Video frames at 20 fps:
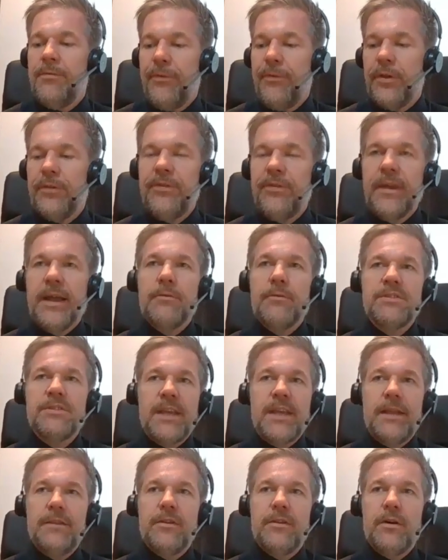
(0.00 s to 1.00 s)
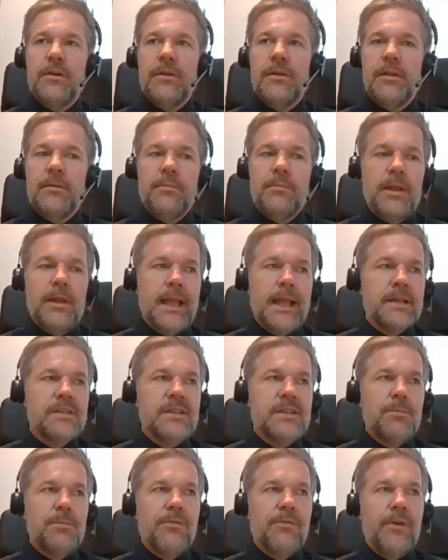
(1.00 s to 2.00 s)
third thing I would say,
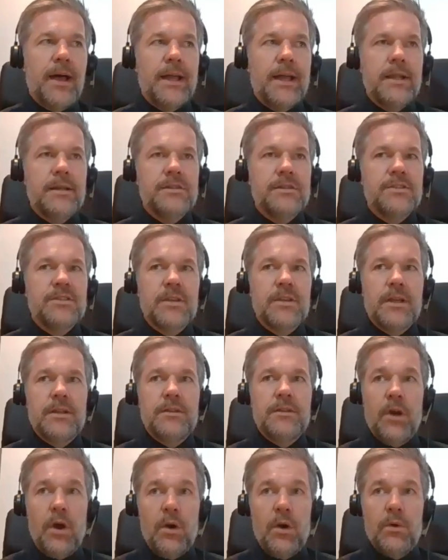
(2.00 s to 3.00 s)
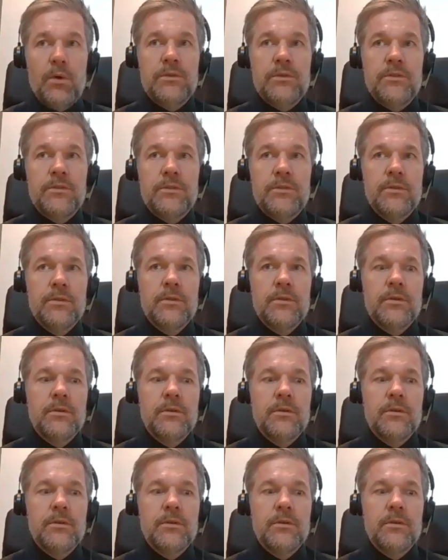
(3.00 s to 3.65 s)
legacy providers don't